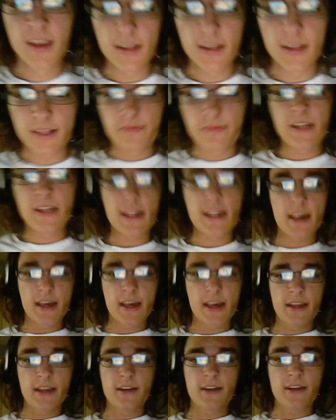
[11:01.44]
to be the
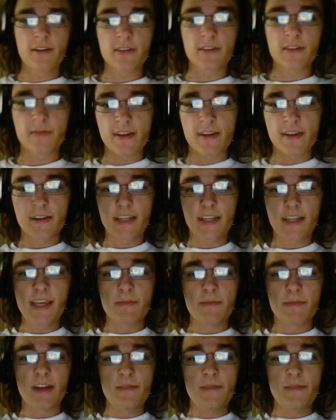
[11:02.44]
head coach of their
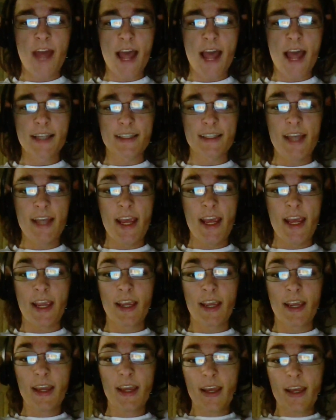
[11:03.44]
team. And I'm not
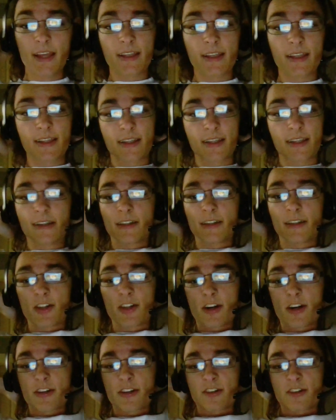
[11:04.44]
saying that the
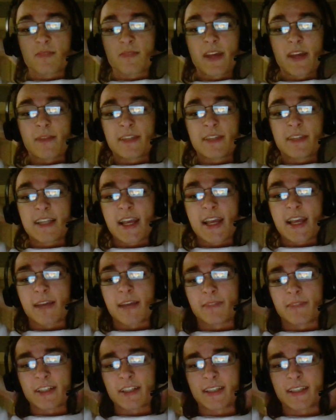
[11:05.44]
Chargers made a mistake.
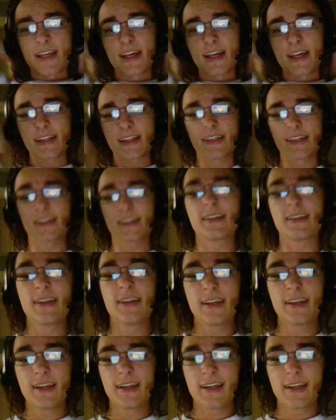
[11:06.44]
I'm just saying that
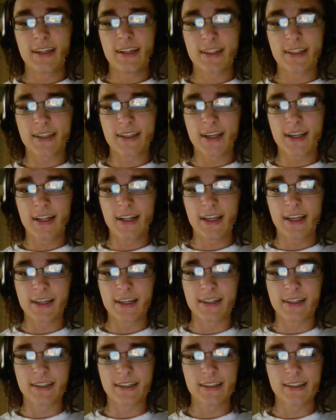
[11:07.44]
it's kind of like,